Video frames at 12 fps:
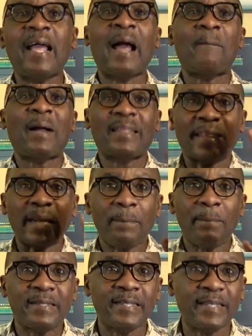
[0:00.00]
There are about 3
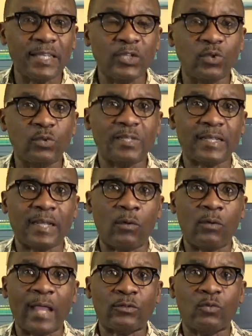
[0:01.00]
basic issues that I
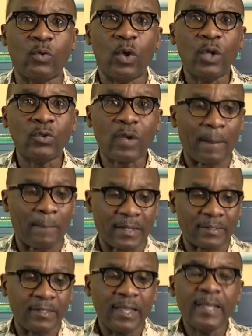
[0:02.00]
would like to talk
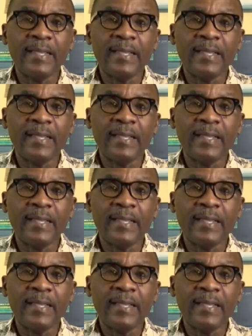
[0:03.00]
about.